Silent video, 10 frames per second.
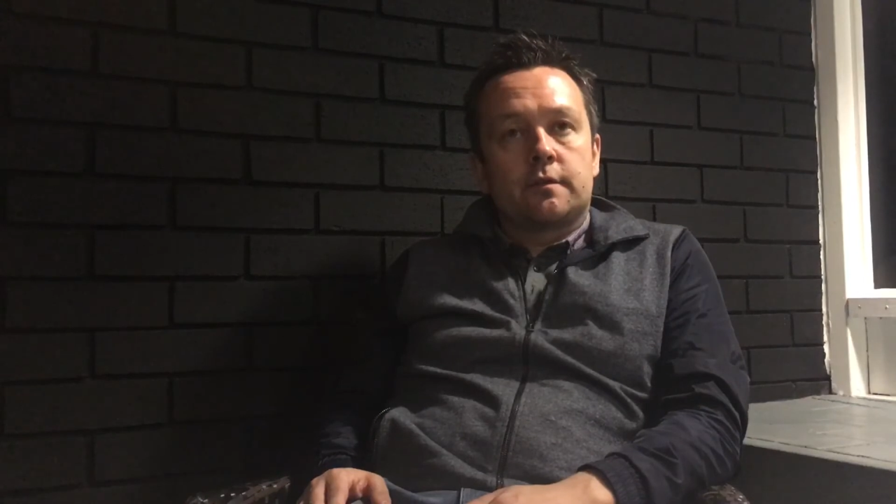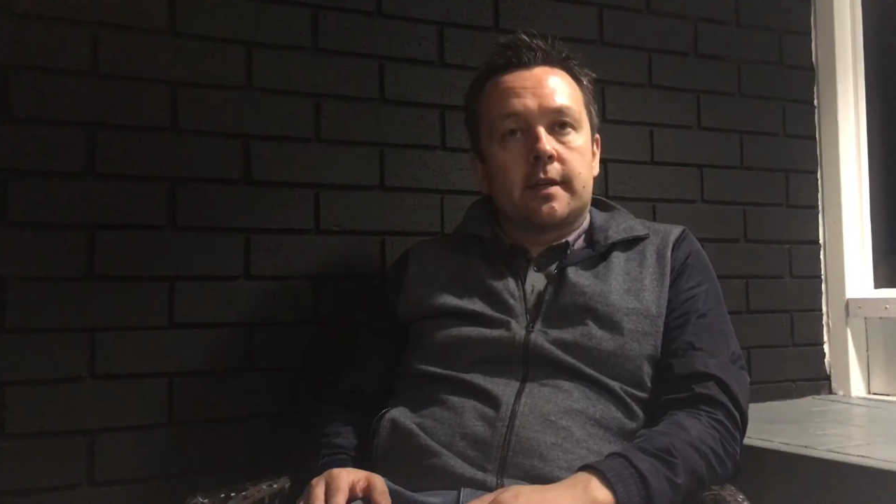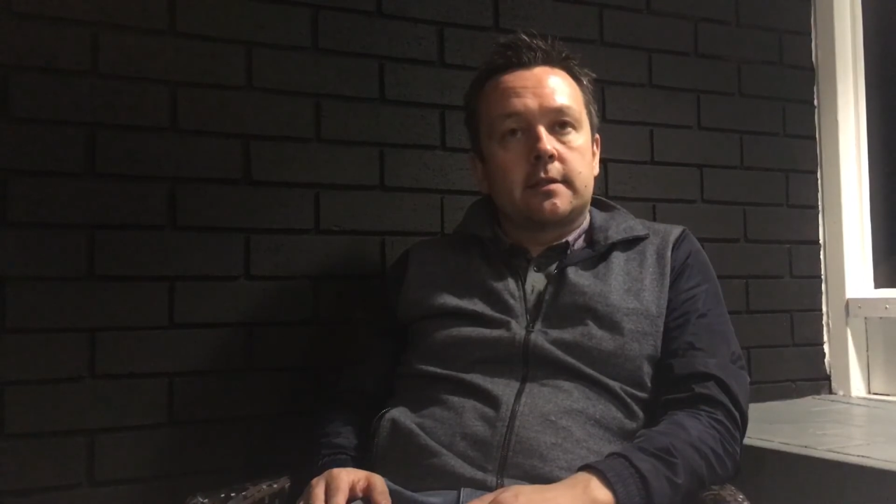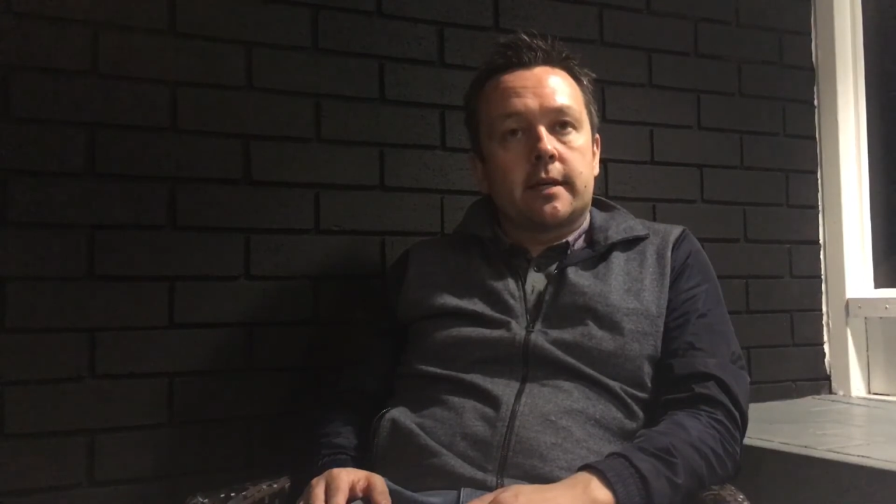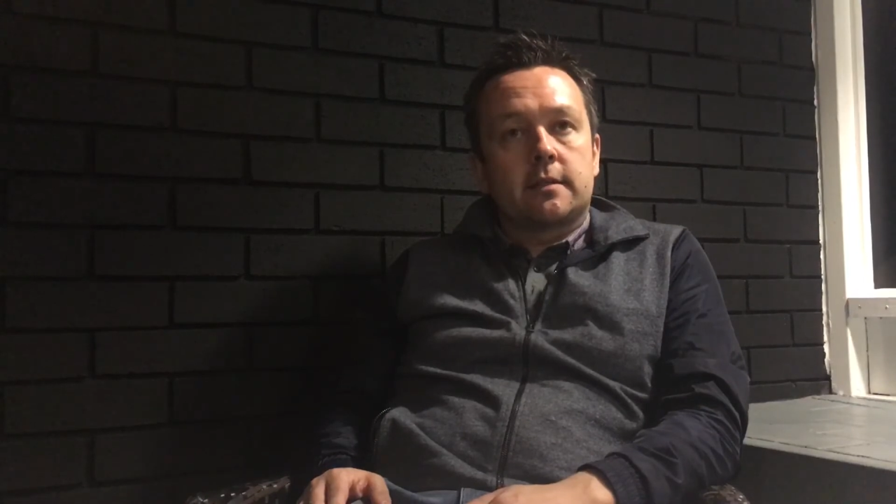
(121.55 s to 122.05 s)
were
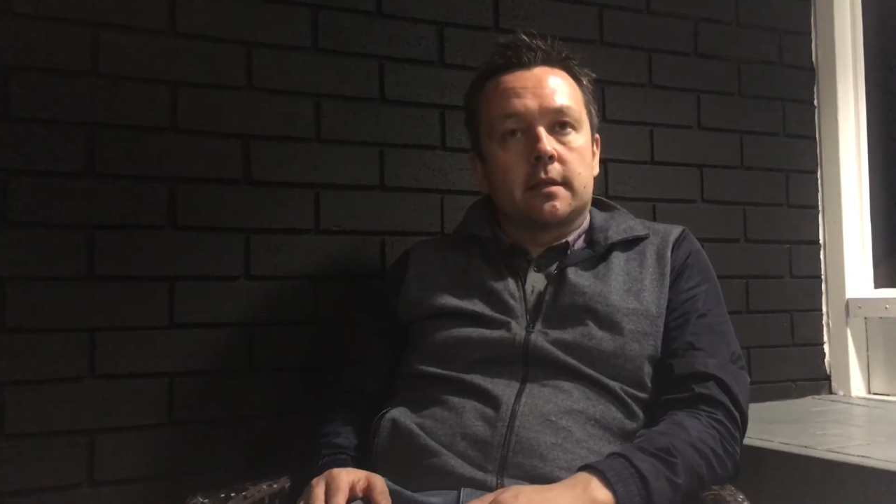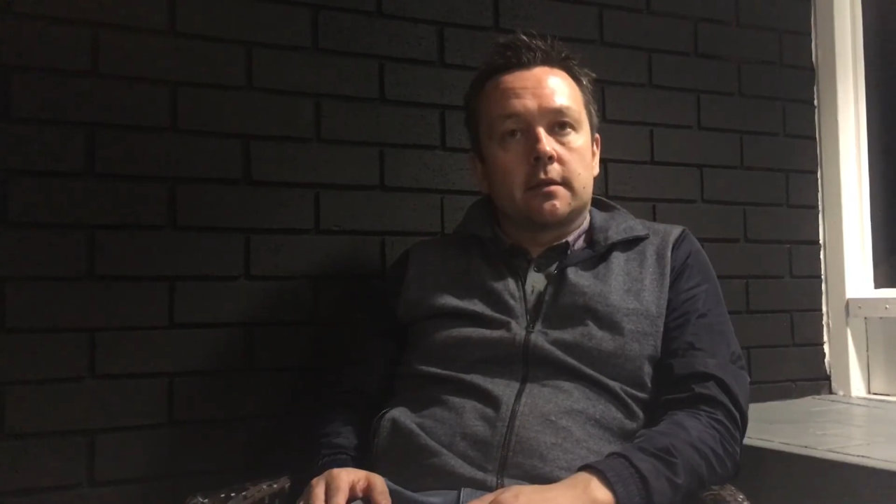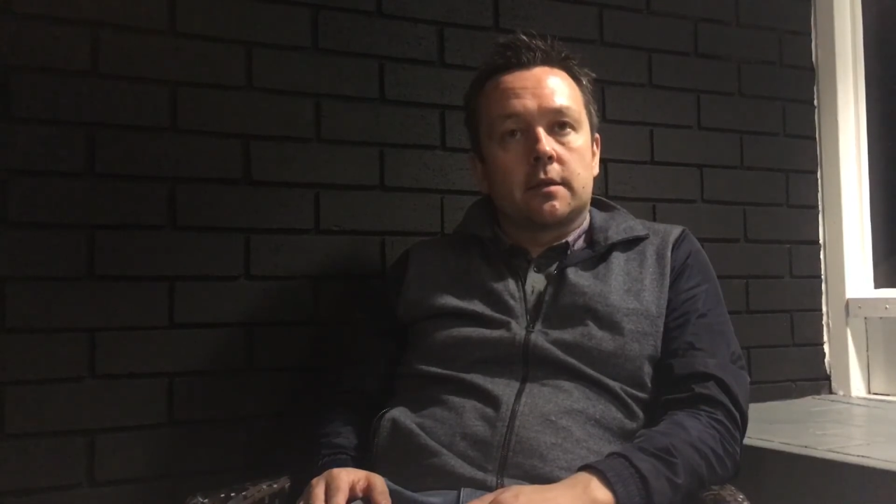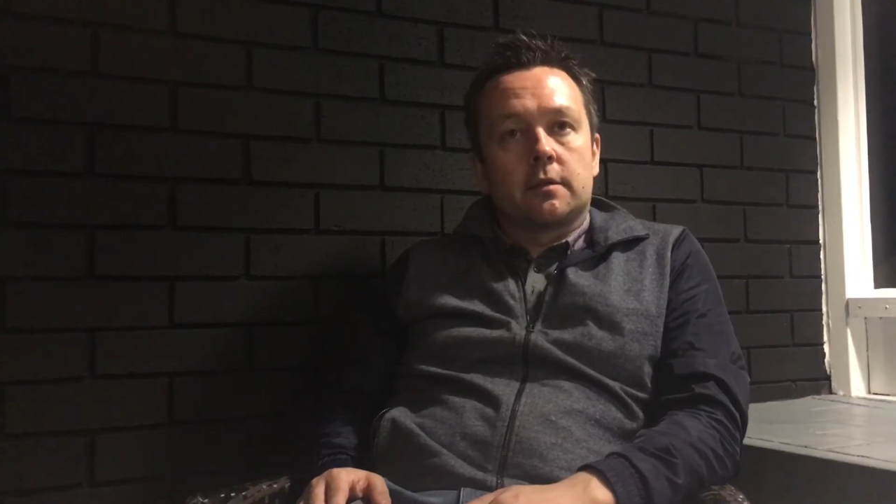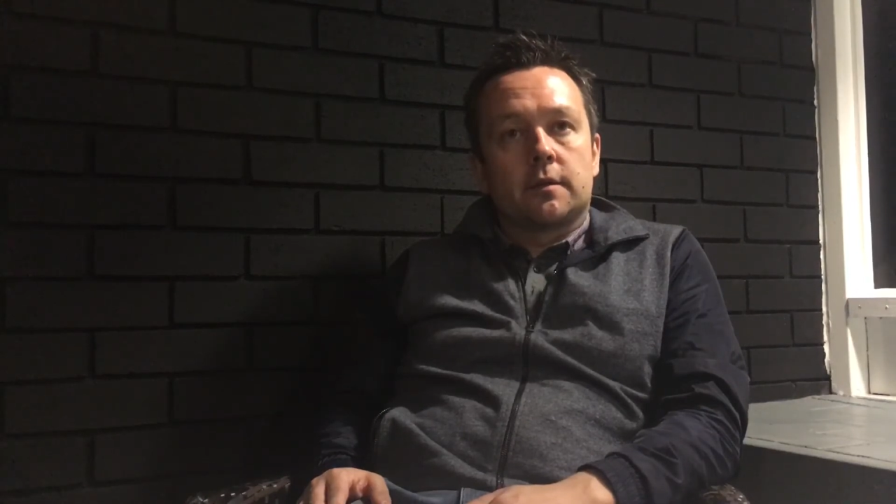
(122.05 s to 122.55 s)
fantastic.
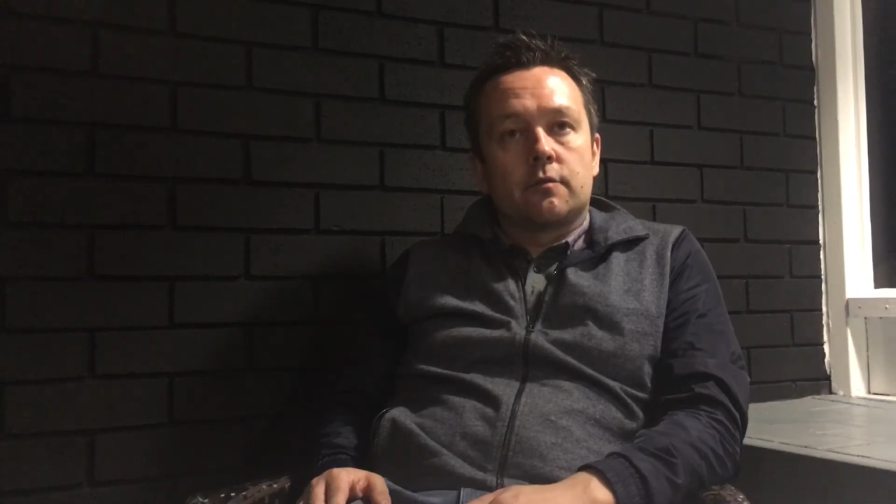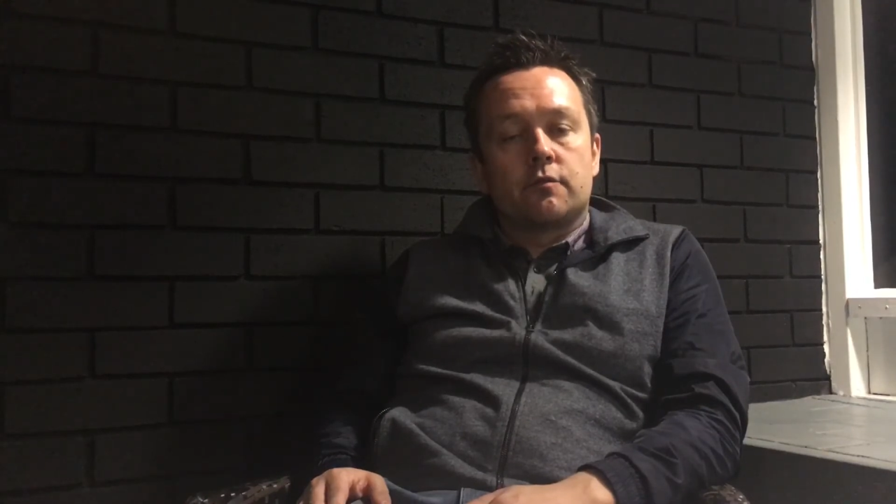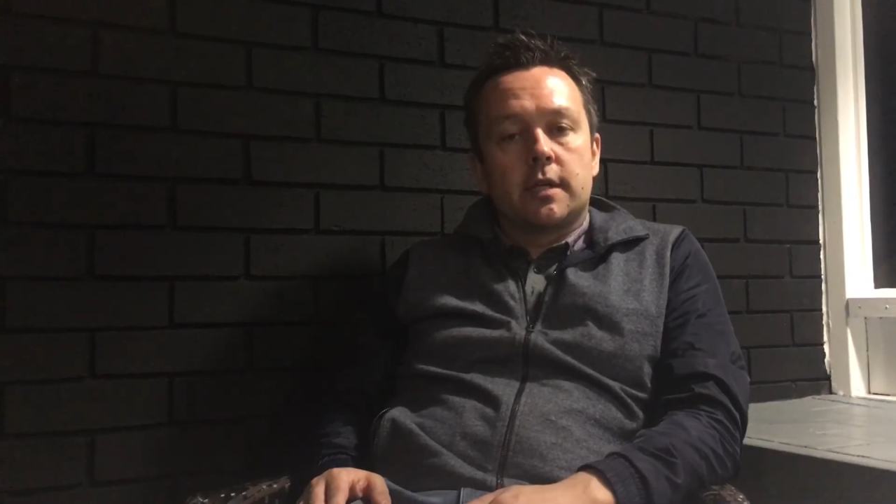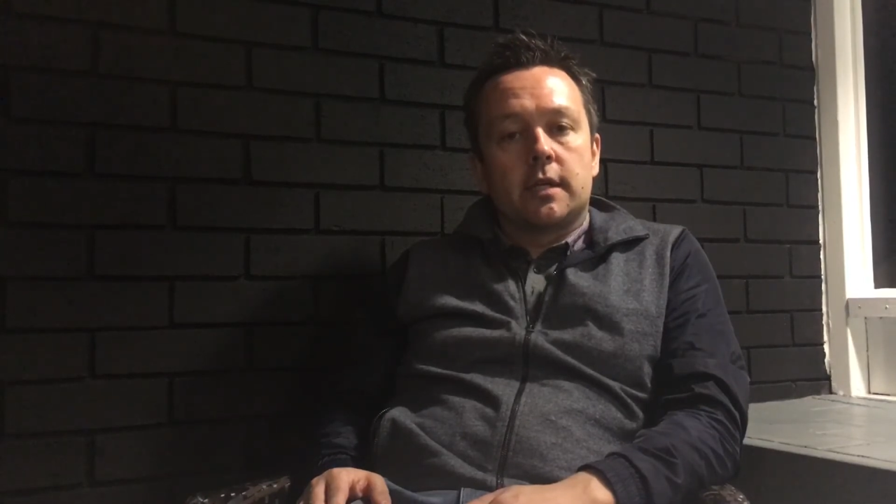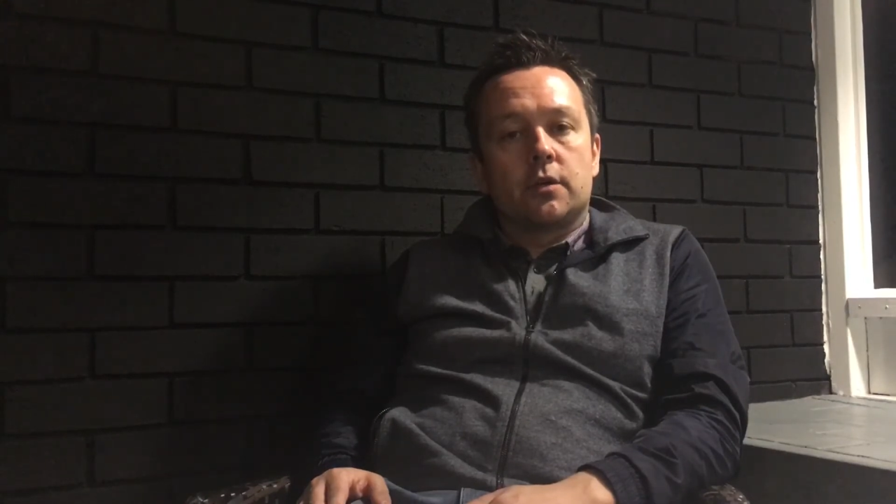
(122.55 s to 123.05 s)
You know, the really